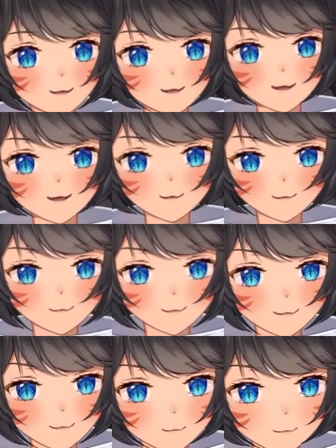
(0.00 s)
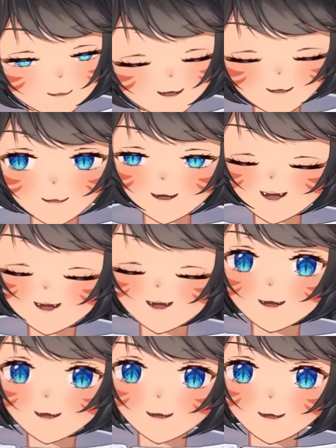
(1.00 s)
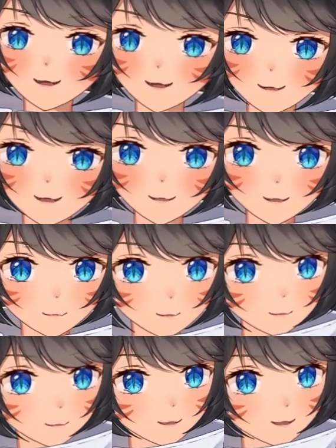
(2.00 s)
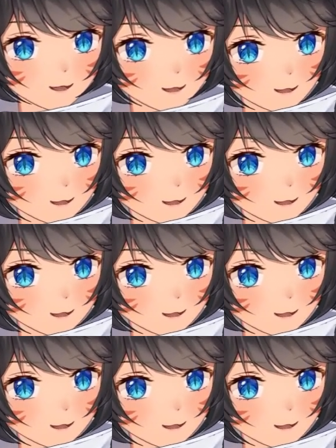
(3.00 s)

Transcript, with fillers: Harry, you deserve a bonk. Yeah. Save up your points.